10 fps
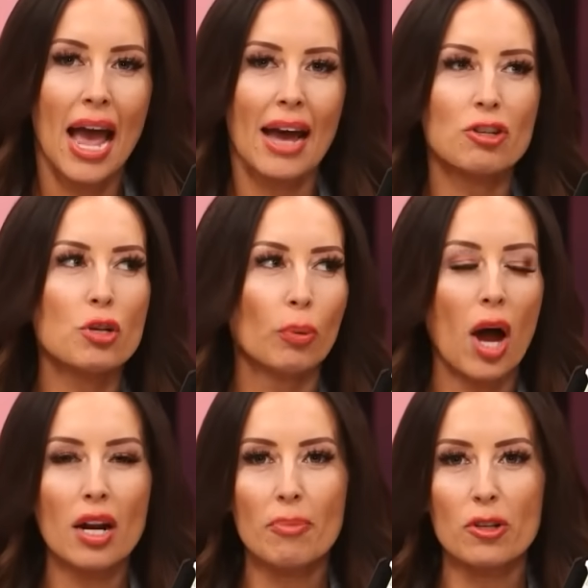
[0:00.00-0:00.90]
And she
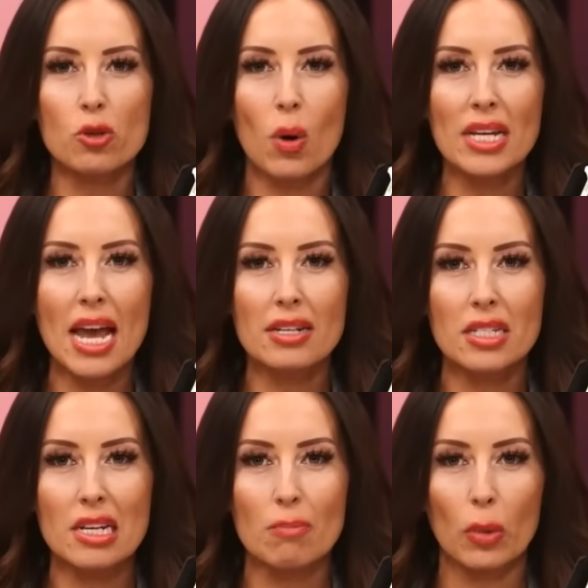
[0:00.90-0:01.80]
brought up the
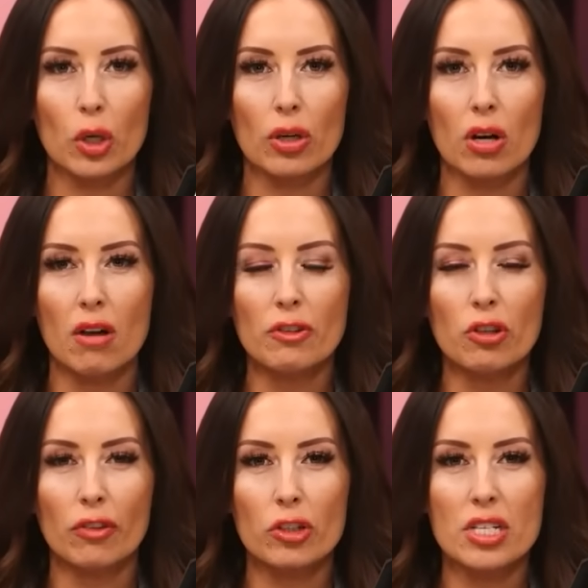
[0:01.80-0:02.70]
2018 murder of
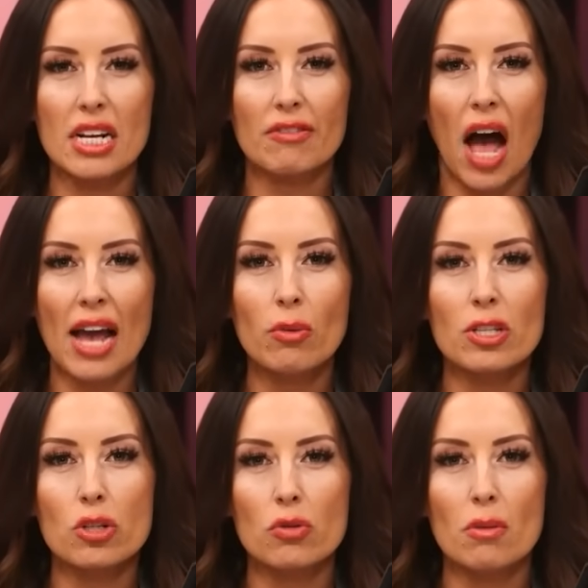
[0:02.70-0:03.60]
University of Iowa
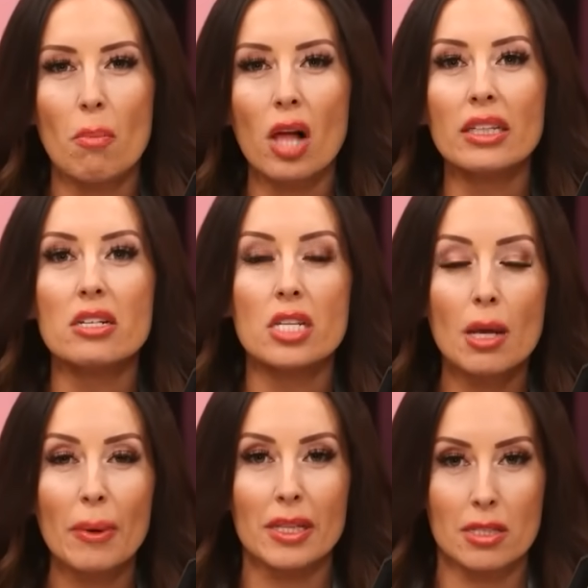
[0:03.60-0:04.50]
student Molly
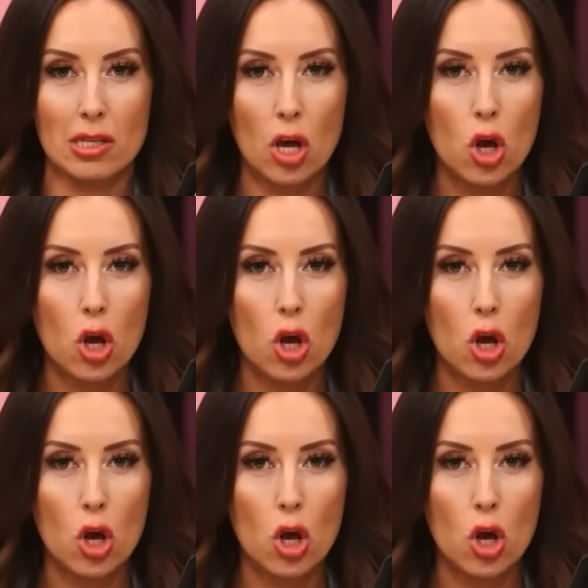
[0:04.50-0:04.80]
Tibbetts